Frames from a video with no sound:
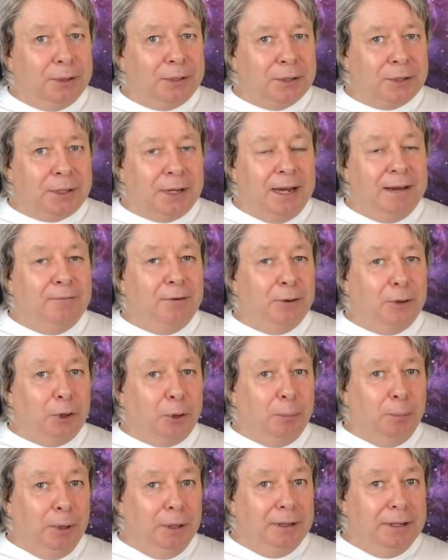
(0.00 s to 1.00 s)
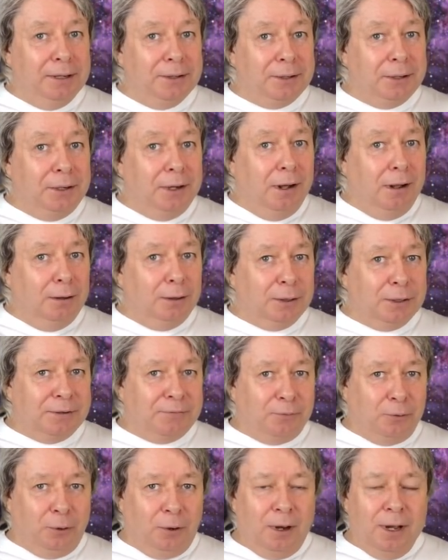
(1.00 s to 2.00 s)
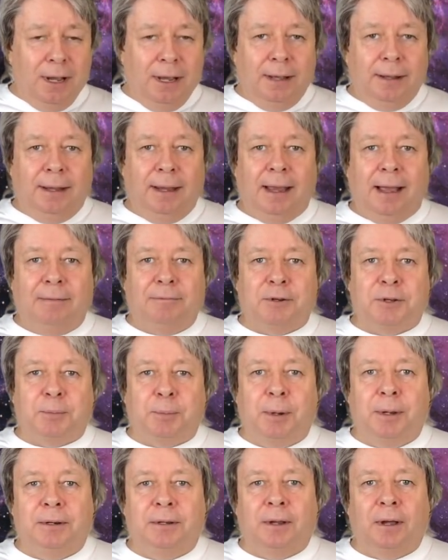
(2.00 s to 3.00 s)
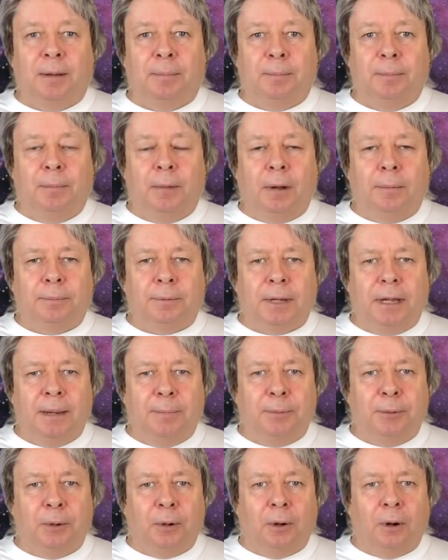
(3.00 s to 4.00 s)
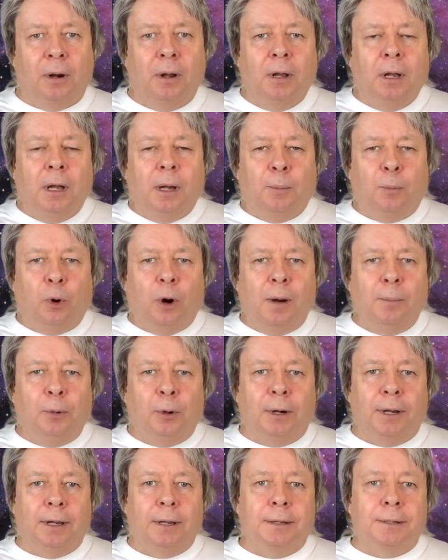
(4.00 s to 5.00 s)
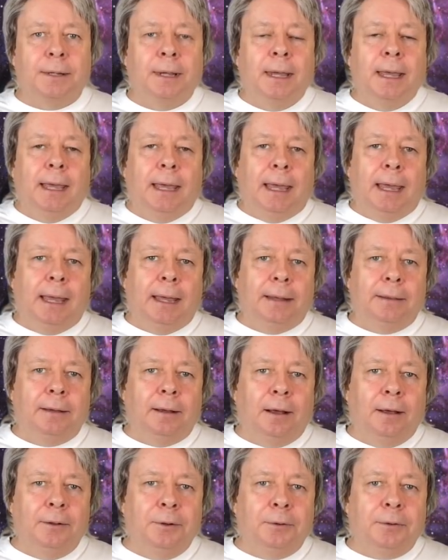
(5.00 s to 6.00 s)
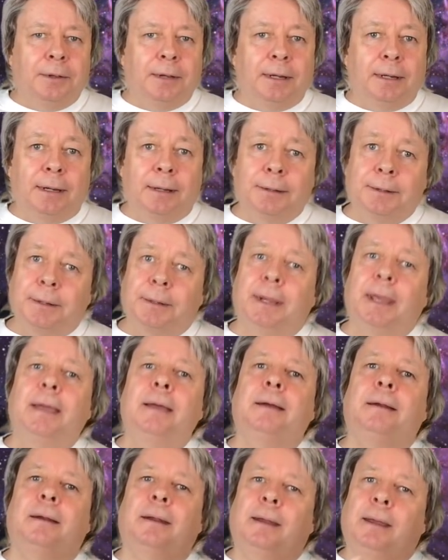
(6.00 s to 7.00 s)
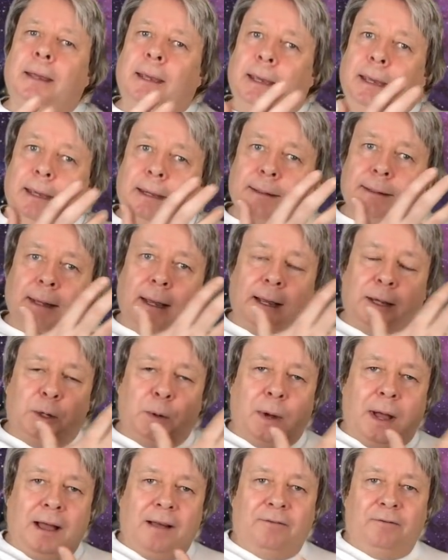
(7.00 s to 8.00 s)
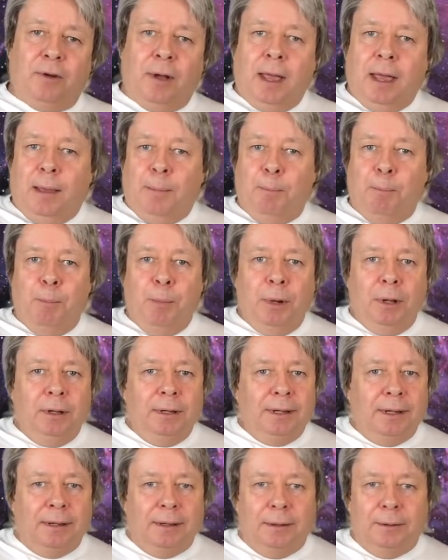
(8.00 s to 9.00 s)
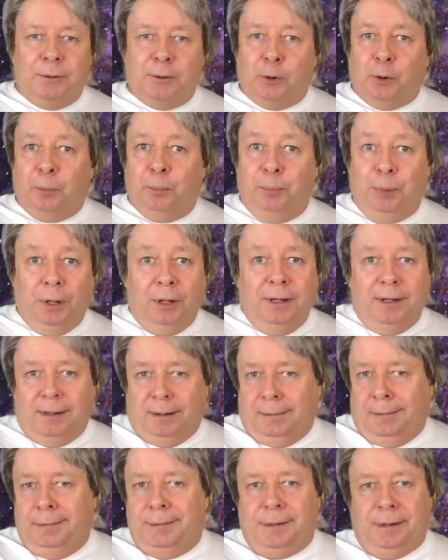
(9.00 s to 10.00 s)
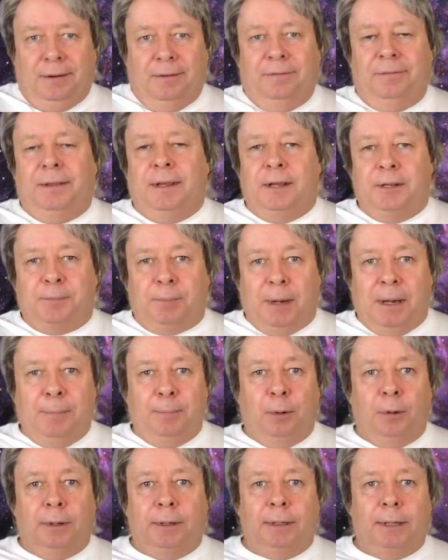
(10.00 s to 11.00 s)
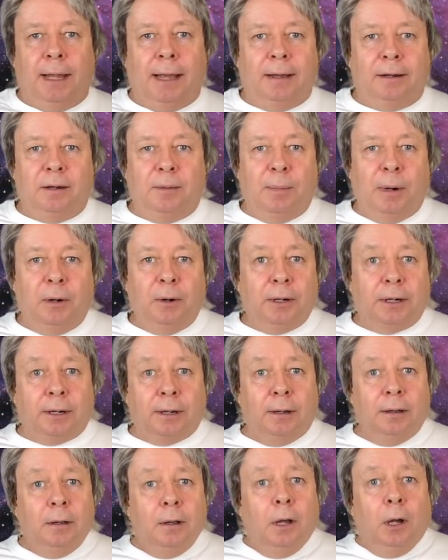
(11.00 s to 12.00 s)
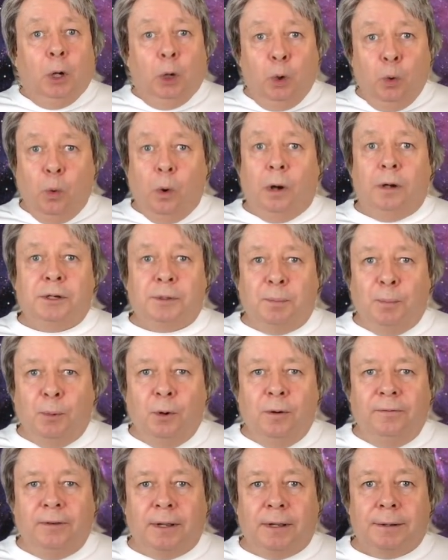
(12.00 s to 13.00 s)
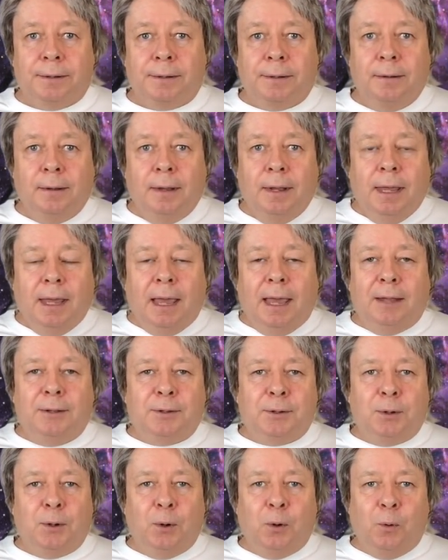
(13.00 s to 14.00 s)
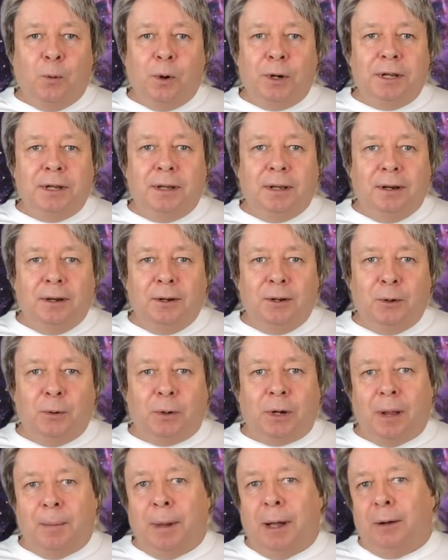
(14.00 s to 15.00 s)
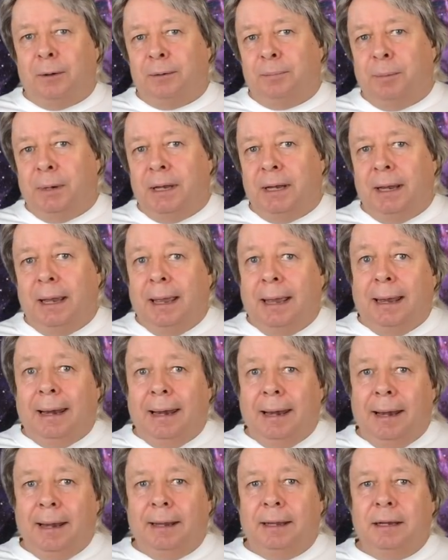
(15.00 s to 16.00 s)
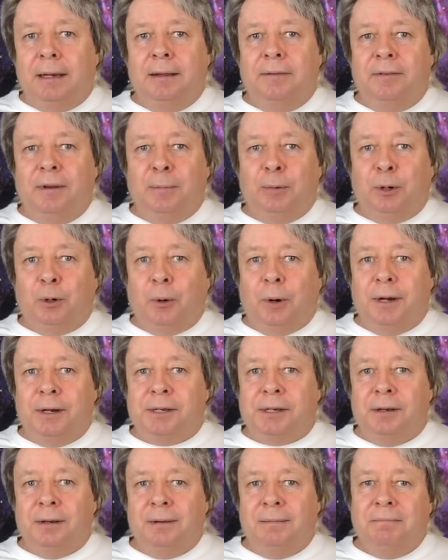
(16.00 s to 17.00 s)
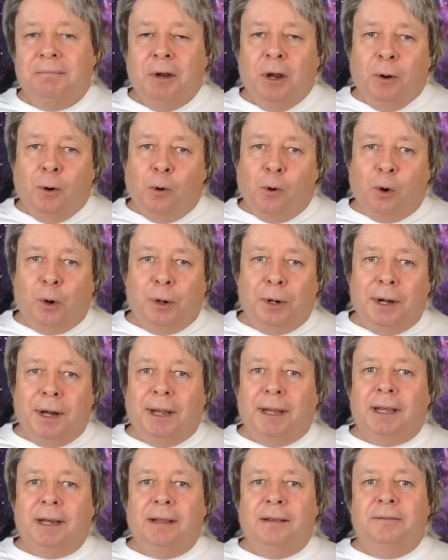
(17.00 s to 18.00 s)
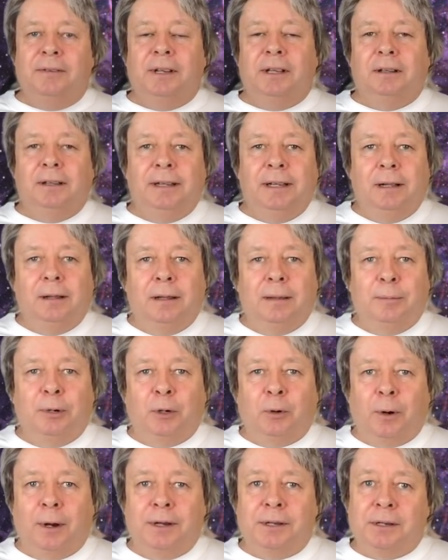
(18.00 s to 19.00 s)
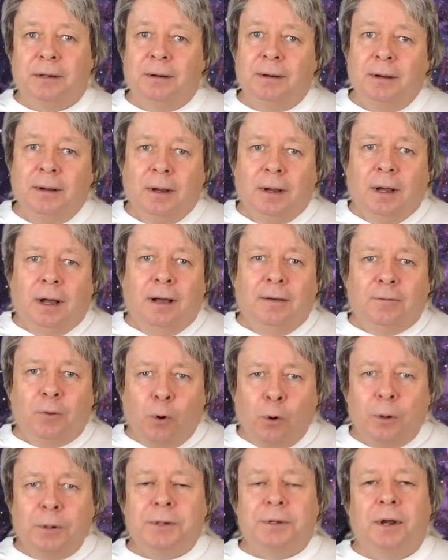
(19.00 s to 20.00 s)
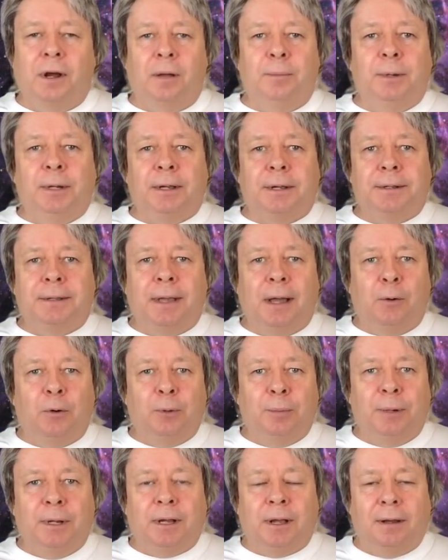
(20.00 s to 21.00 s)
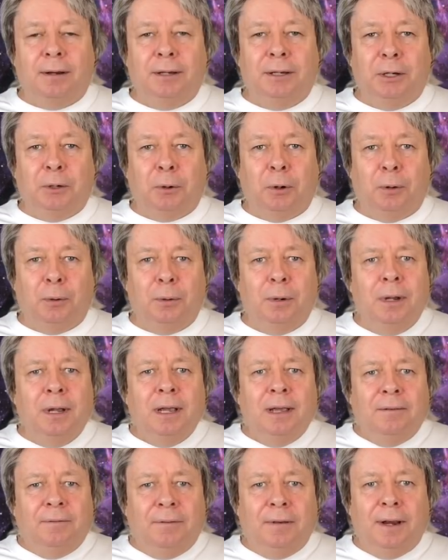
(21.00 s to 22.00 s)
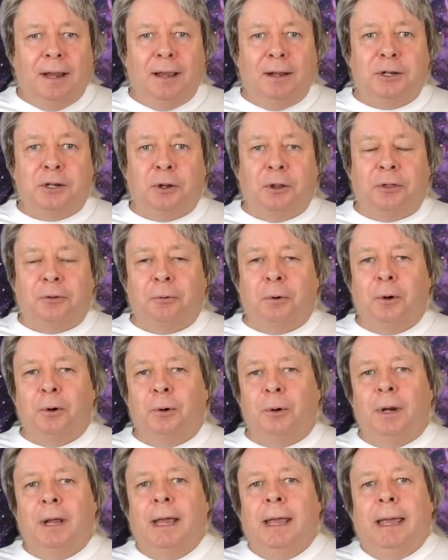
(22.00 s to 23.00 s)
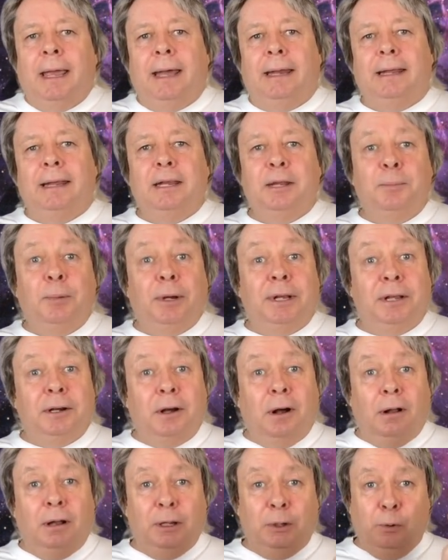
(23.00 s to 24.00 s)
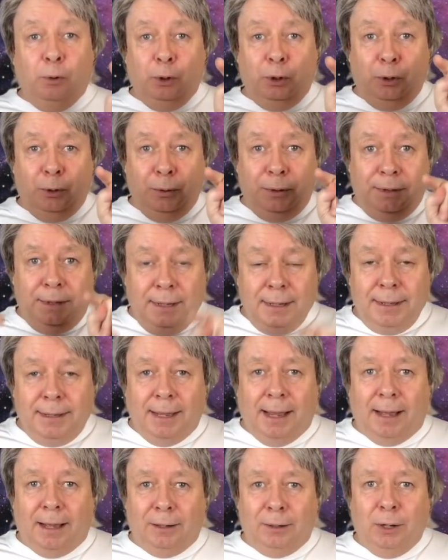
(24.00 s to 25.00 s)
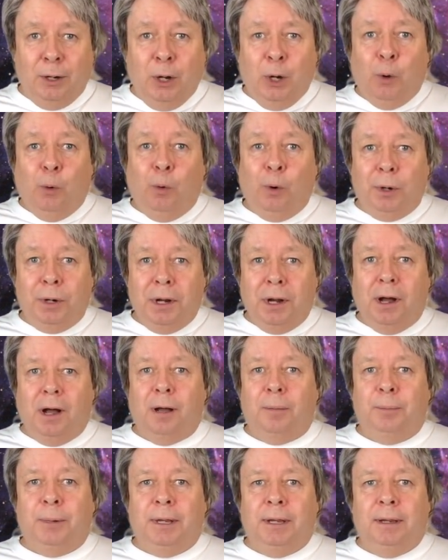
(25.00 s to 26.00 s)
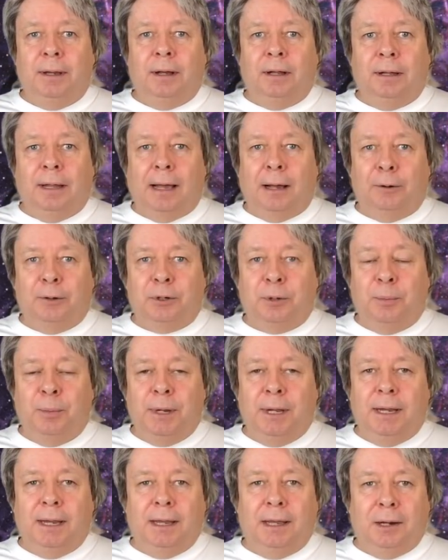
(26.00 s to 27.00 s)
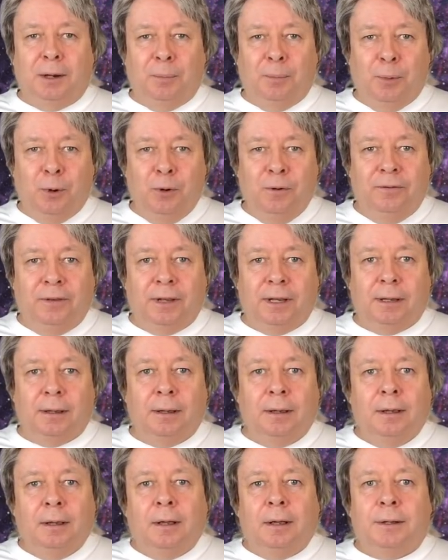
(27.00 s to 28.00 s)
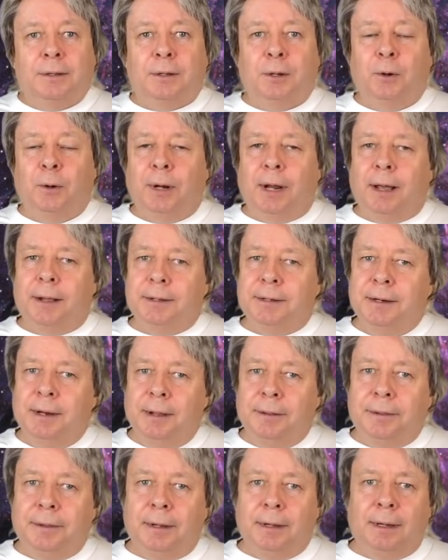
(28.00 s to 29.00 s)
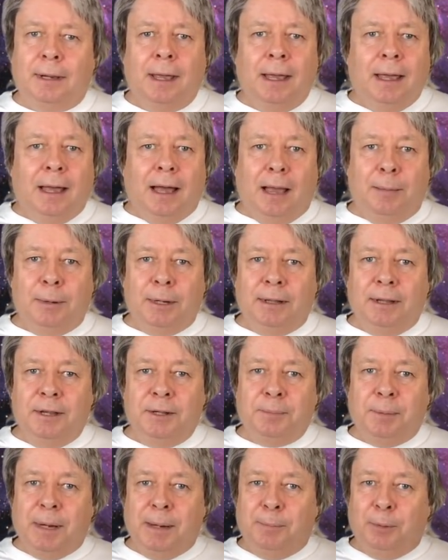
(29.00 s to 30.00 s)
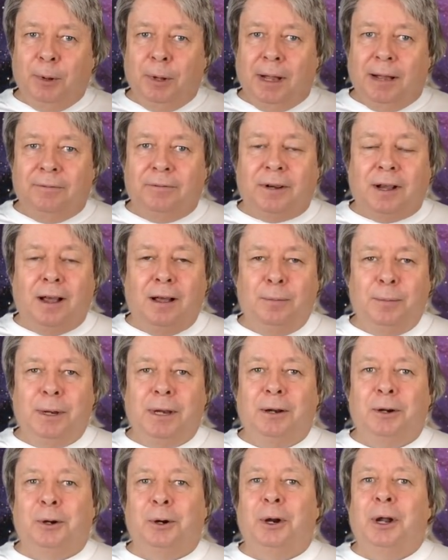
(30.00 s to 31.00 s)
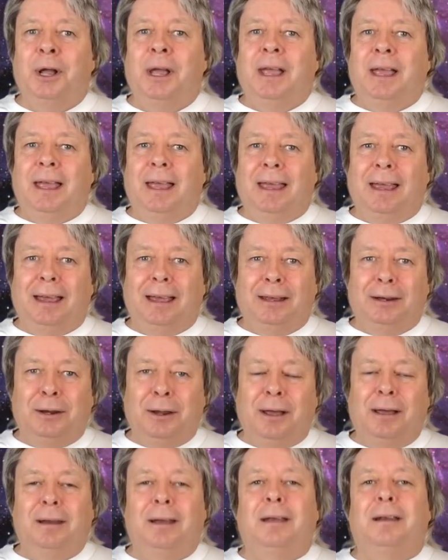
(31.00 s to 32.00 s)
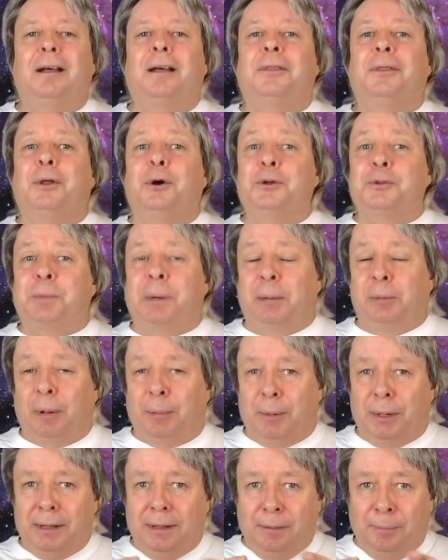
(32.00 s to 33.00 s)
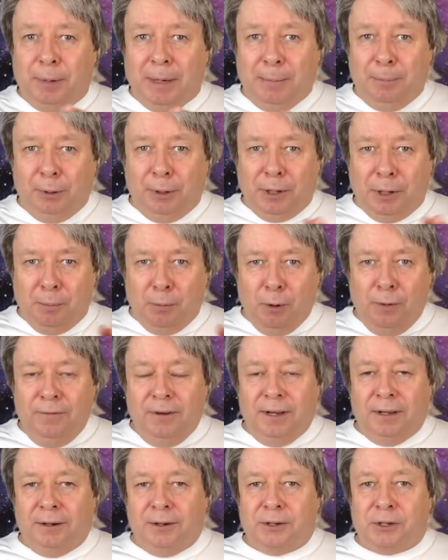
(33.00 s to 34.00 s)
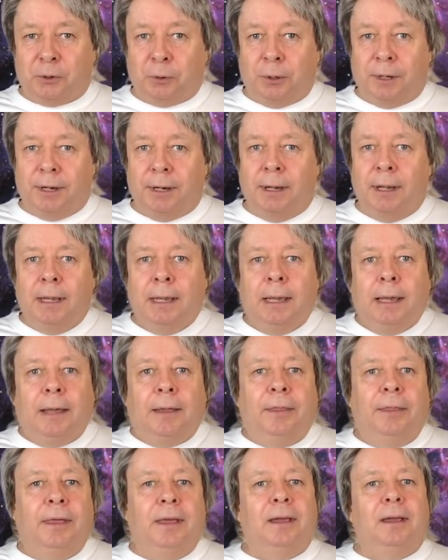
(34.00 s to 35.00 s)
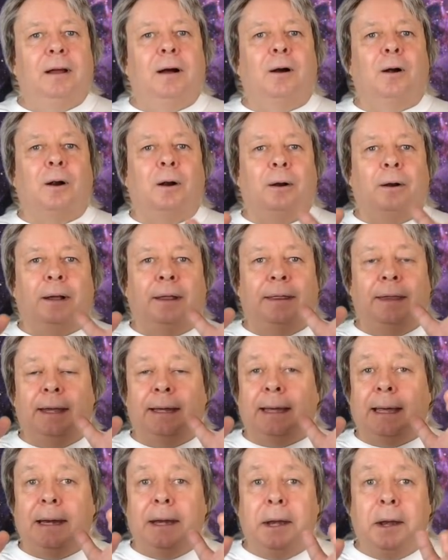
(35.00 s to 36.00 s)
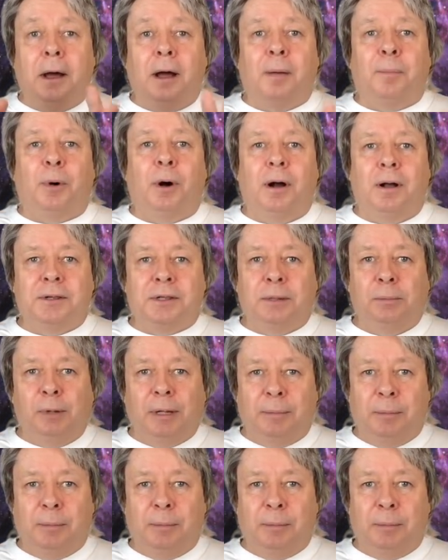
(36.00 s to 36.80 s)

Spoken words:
to save on their millions of dollars for they have to spend to upkeep their properties. And the other thing is, again, is that you have millions or billions of these people in Latin America who watch movies. And so what are you going to do? Come out and be negative immigration or negative illegal immigration? Of course not, because that would be cutting your own financial throat. And anybody in Hollywood who did that would not be allowed to be in a movie. So it has nothing, I mean, these people have come here and not those people, I mean the people in the movie industry, they cannot possibly